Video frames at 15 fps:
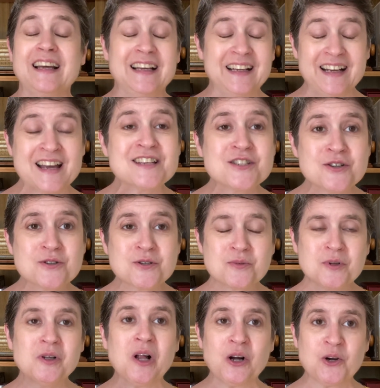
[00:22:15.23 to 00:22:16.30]
as
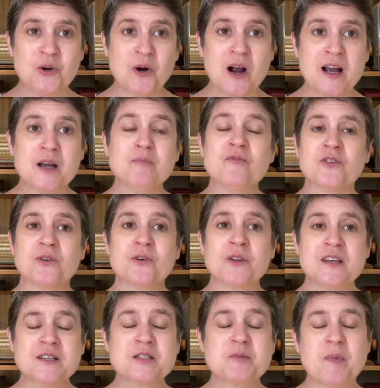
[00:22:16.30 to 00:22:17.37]
usual, a crime for
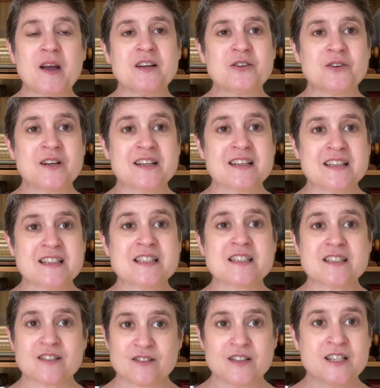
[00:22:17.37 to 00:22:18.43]
the inspector and
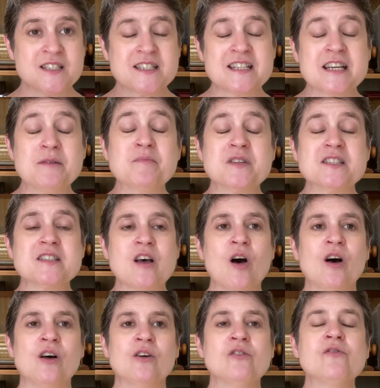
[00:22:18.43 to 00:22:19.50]
his, his team to
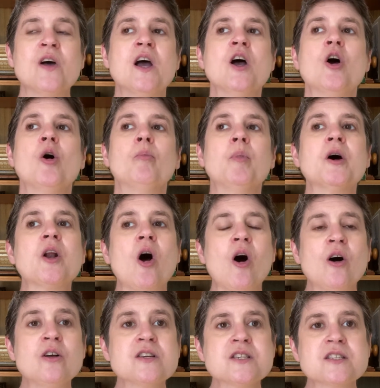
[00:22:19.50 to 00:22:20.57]
solve. But
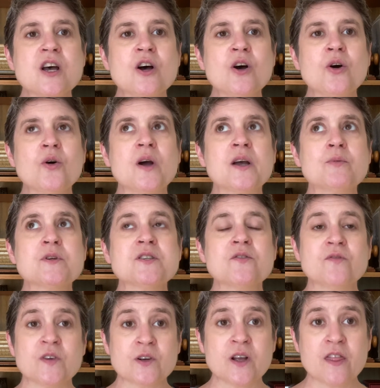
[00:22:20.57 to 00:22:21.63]
also, it was a
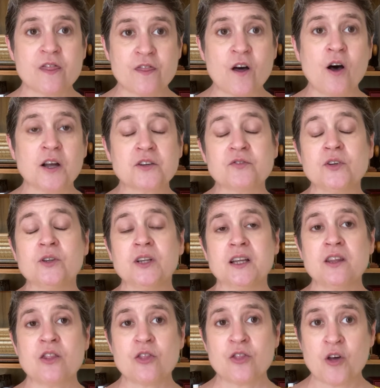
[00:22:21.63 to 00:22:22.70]
very thoughtful
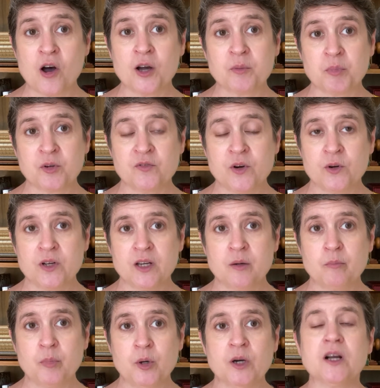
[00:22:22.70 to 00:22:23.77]
and
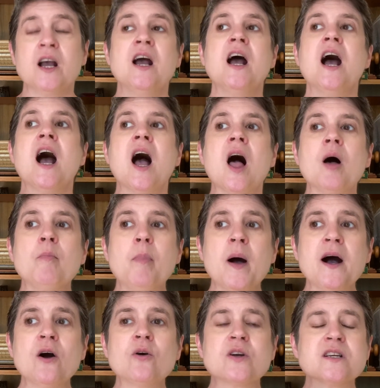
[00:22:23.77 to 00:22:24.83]
thought-provoking book
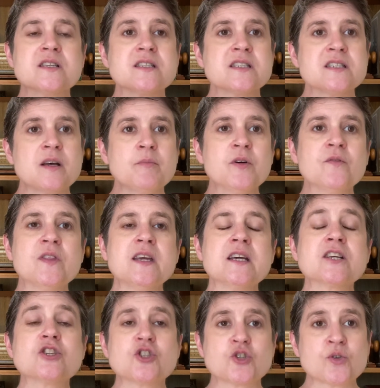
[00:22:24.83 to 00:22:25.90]
about some of the
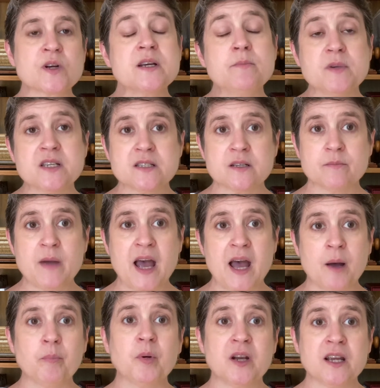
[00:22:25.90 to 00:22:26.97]
extremism
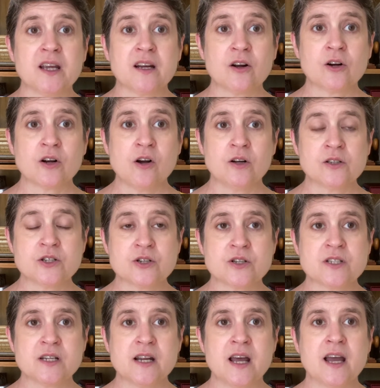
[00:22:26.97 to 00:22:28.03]
happening in our culture
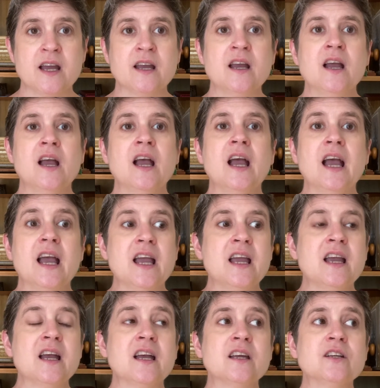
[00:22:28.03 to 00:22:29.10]
today,
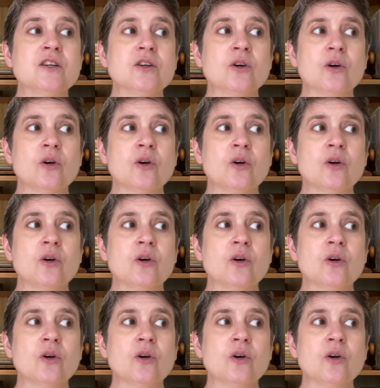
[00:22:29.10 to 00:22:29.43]
and